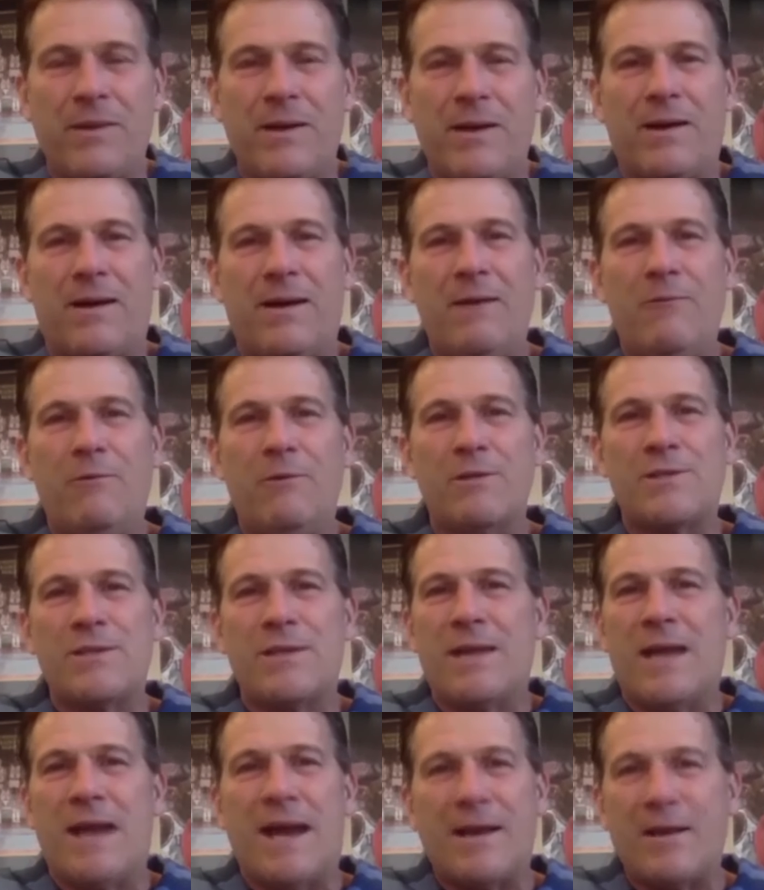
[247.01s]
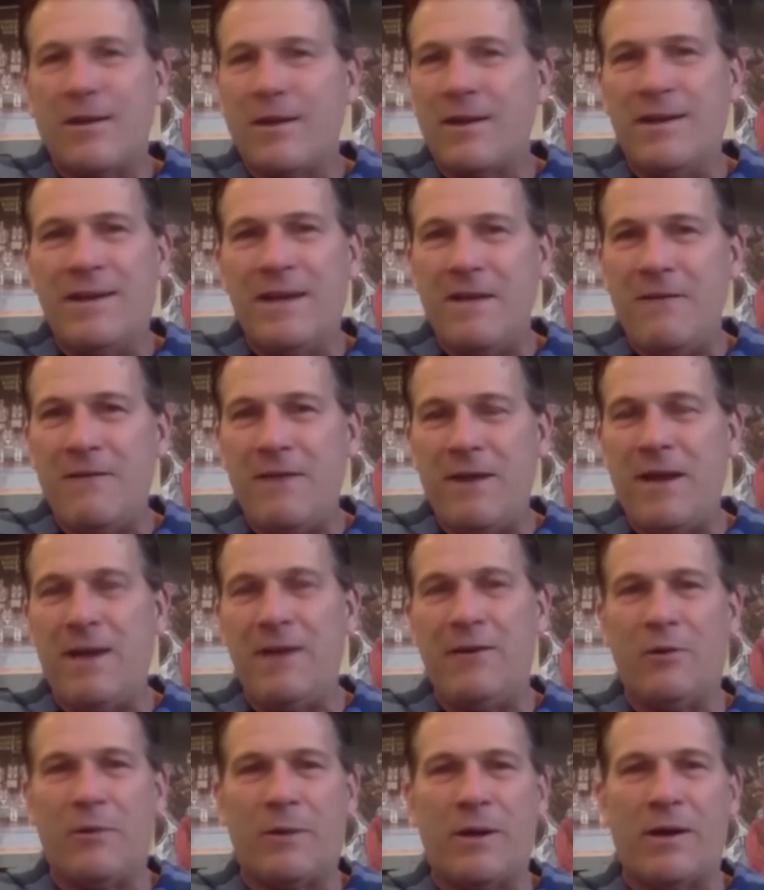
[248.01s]
He was not going to
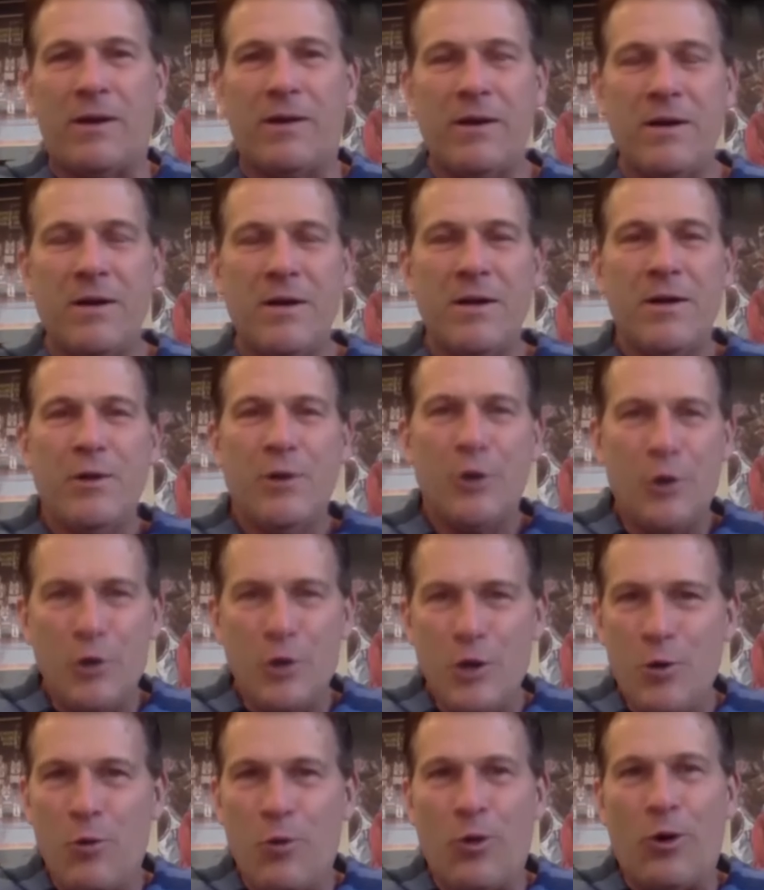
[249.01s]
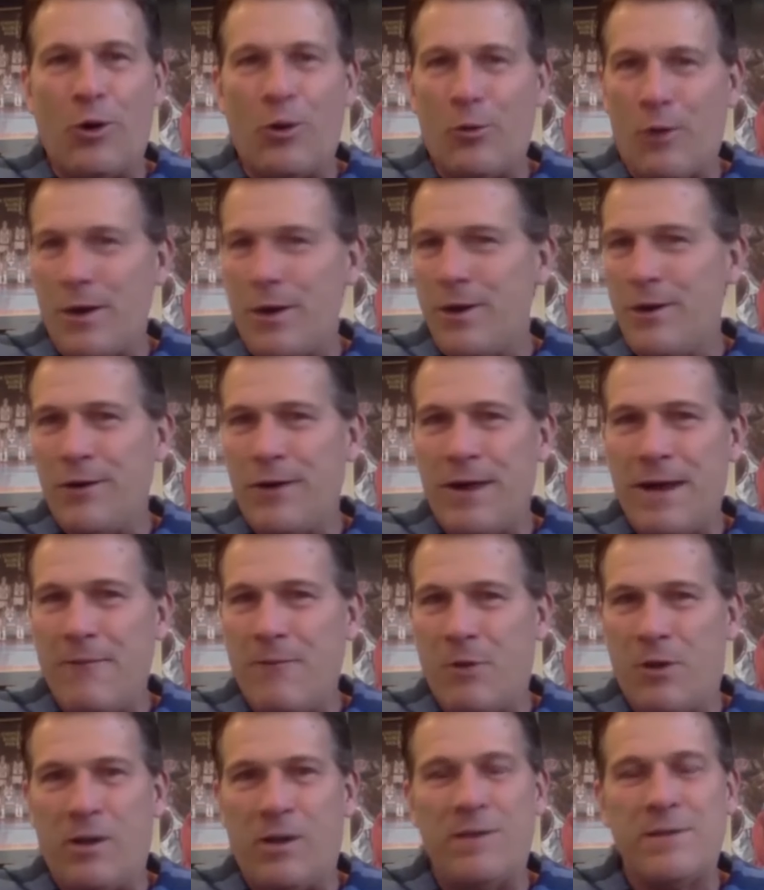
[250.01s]
deviate no matter who you were, what your
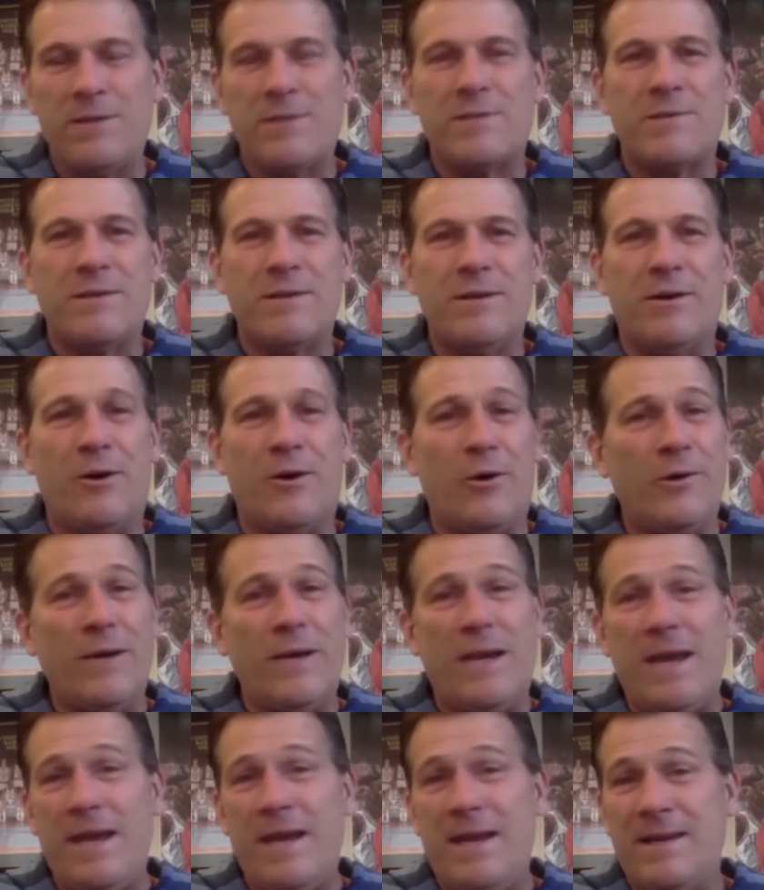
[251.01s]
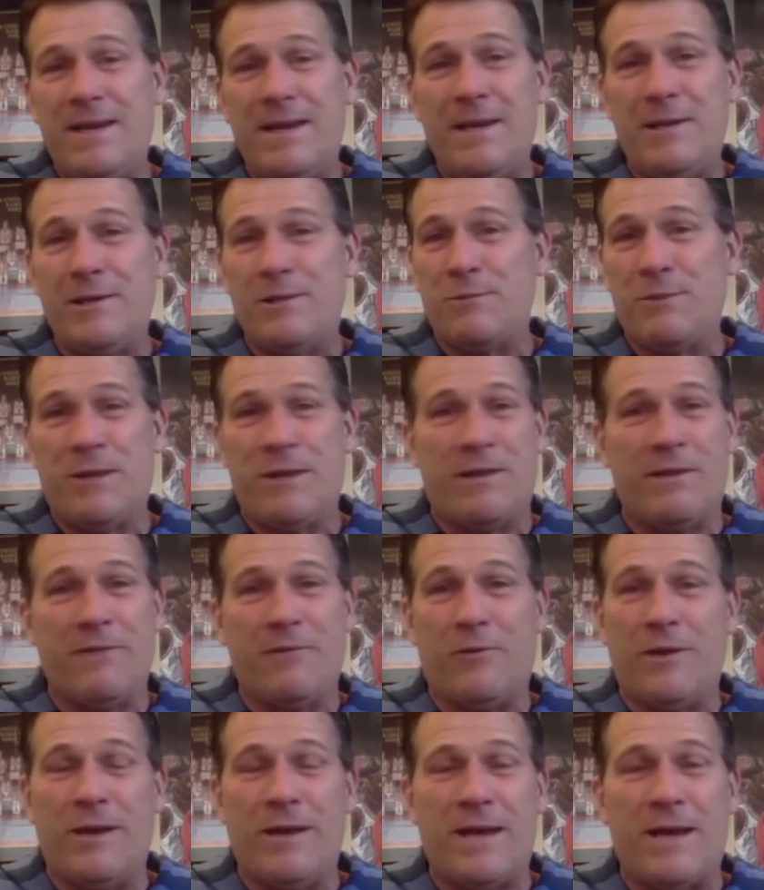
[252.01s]
name was. You know, only he and Dean Smith
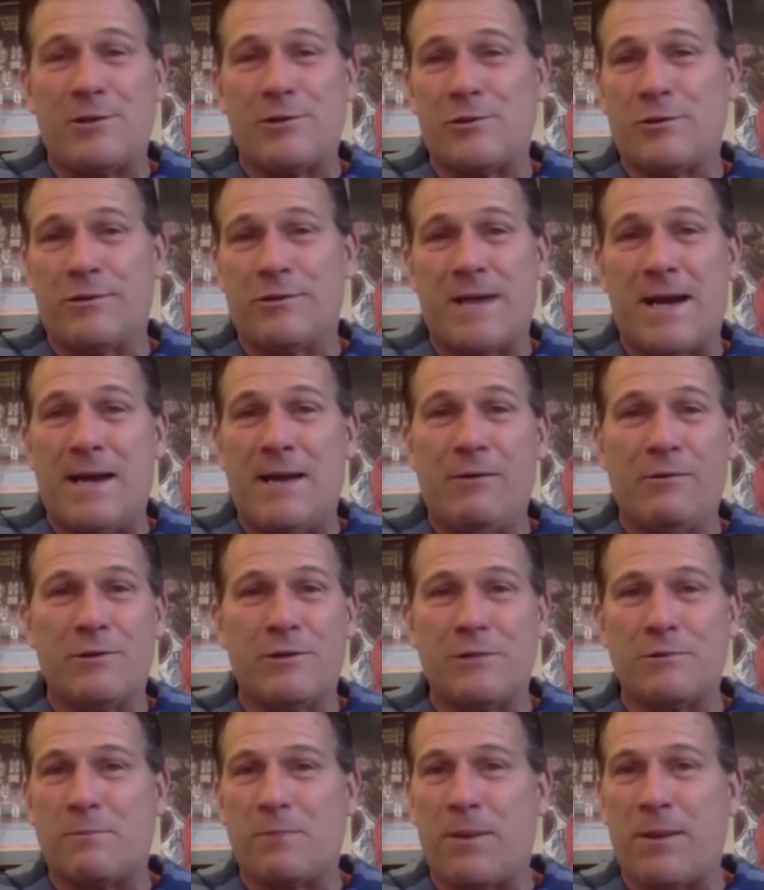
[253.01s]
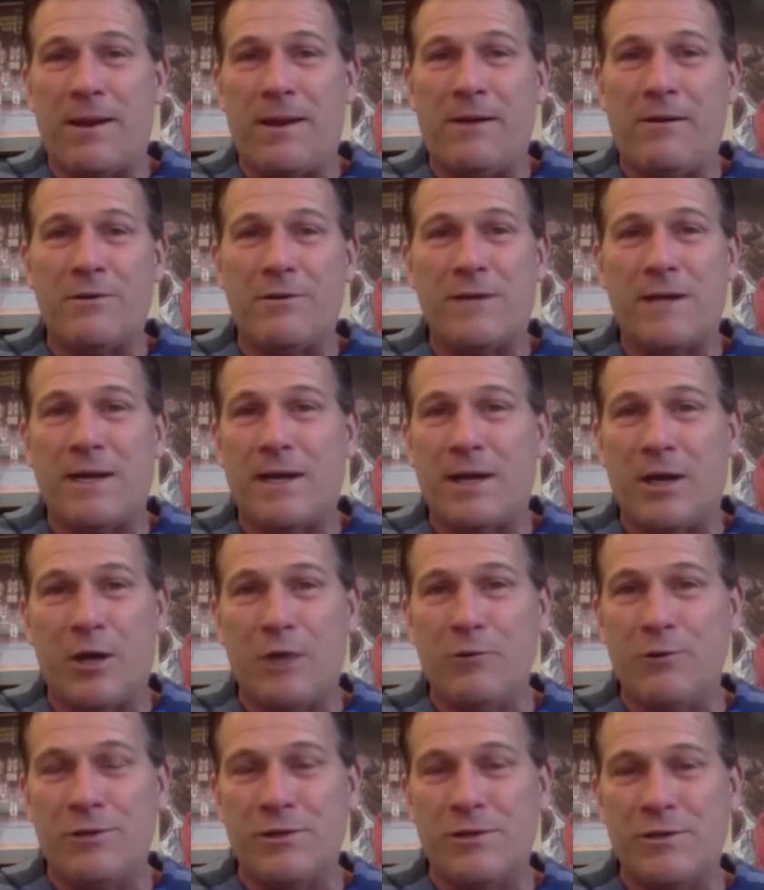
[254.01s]
have won national titles as players and
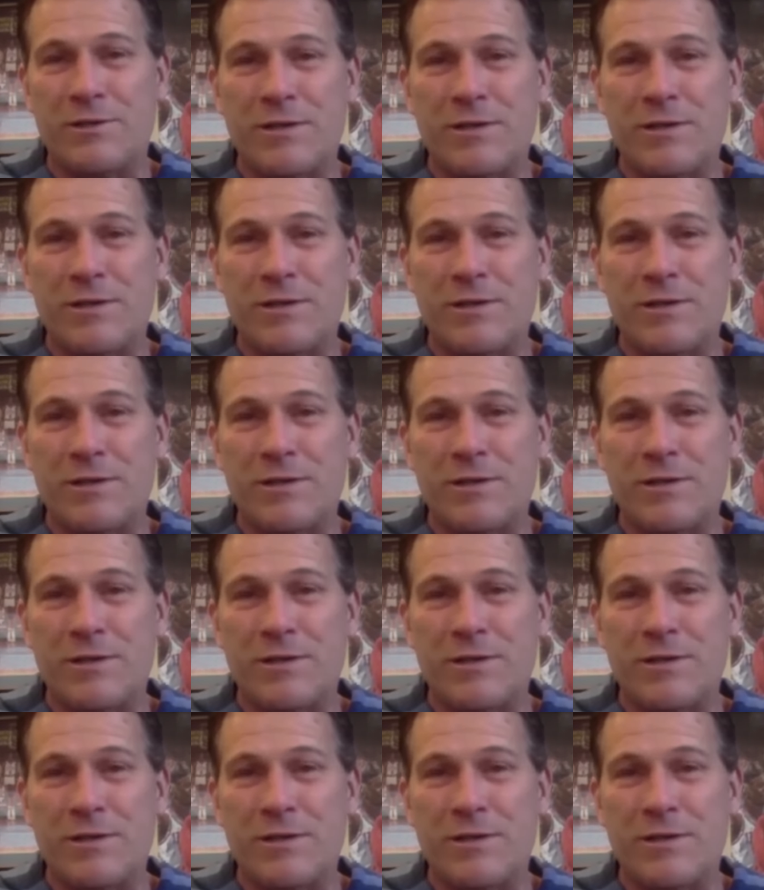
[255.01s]
coaches.